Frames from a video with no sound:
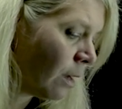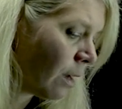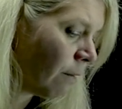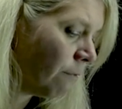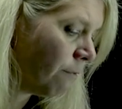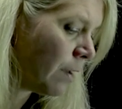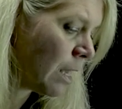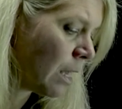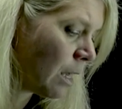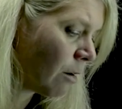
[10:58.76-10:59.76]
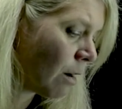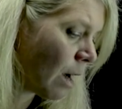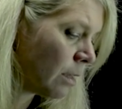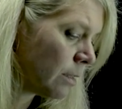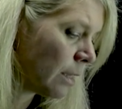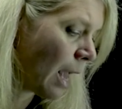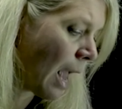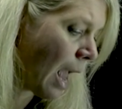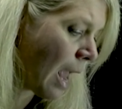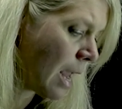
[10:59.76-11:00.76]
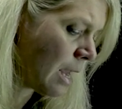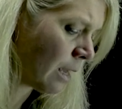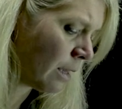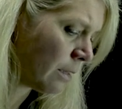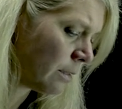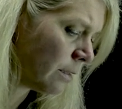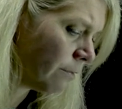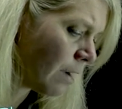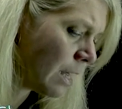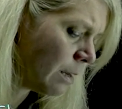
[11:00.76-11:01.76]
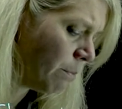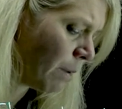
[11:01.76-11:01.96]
of V cross A divided